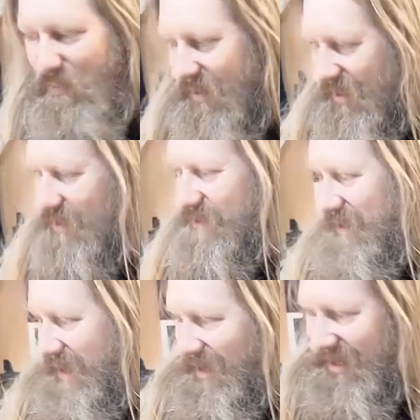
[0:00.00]
because
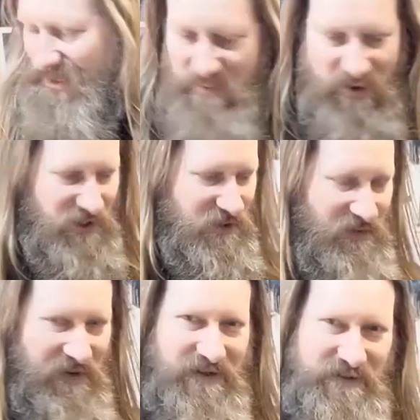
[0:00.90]
to be honest with
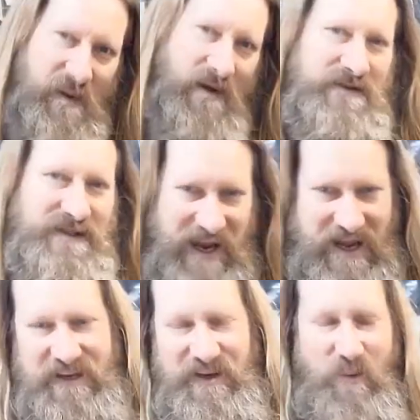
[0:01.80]
you, this box is getting in the